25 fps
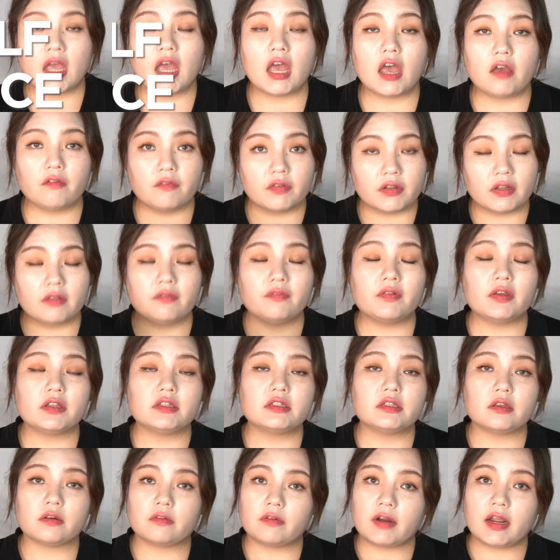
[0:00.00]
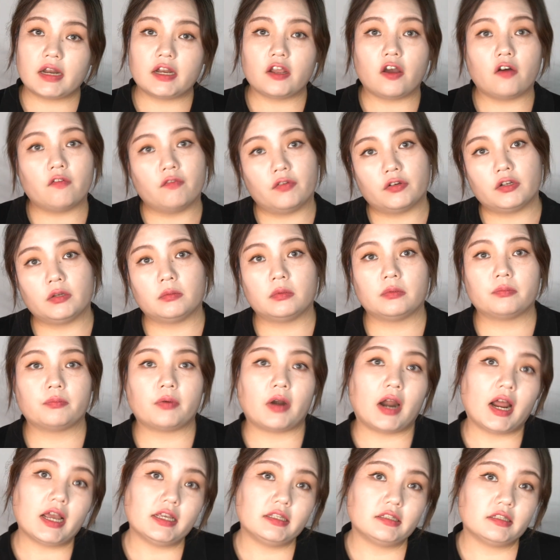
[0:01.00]
Even if it's already affordable
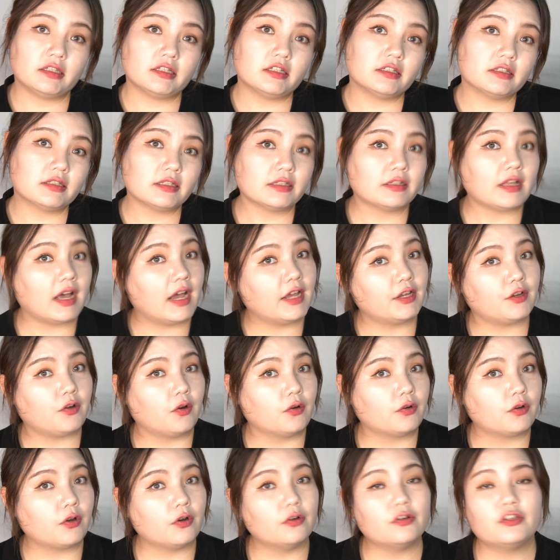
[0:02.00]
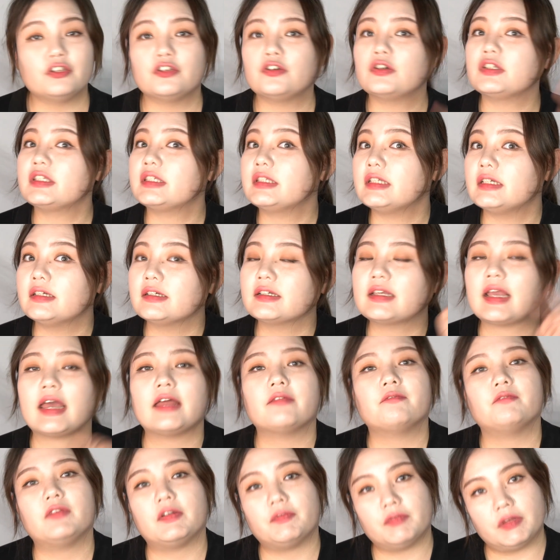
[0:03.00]
prices in Hikoco, you still
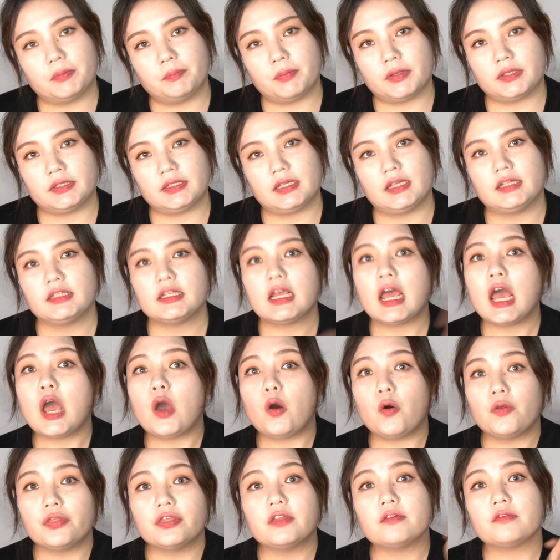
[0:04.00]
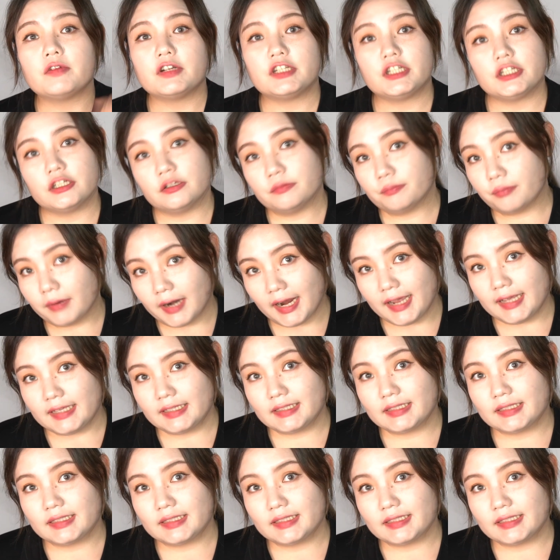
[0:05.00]
get 50% on the original price.